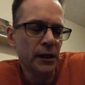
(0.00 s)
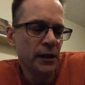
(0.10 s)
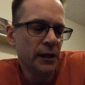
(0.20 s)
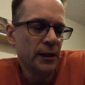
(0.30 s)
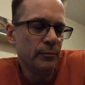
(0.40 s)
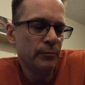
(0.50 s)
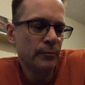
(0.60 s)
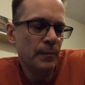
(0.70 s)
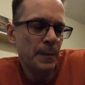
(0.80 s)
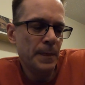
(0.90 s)

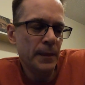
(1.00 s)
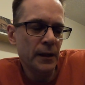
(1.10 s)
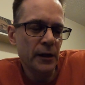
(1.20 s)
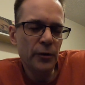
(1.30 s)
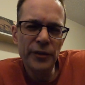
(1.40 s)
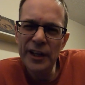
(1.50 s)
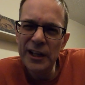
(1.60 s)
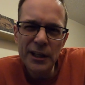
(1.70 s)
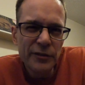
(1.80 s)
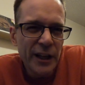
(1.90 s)
I don't think
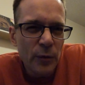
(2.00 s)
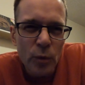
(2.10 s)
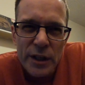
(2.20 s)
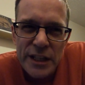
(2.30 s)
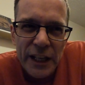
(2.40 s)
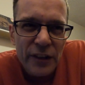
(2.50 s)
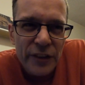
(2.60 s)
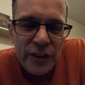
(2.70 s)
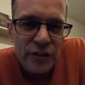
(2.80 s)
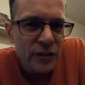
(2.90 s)
I even had one date
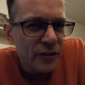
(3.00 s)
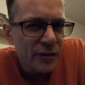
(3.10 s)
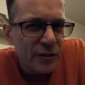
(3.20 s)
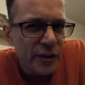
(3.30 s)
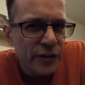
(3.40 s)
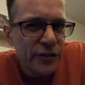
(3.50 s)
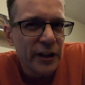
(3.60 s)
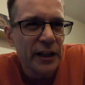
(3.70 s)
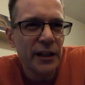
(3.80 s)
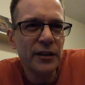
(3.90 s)
on this
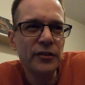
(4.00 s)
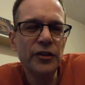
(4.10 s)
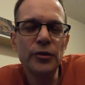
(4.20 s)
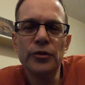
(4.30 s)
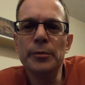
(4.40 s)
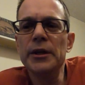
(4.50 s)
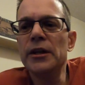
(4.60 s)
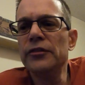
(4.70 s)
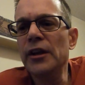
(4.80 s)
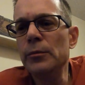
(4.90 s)
site. And, to be
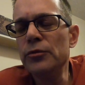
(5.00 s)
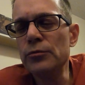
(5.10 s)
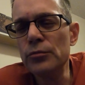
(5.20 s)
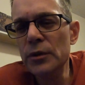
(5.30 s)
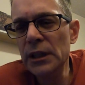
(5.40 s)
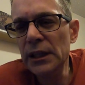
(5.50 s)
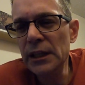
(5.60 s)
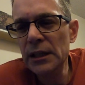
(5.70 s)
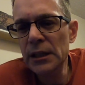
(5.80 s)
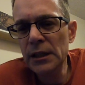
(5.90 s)
honest, I wasn't
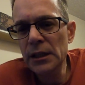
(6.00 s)
really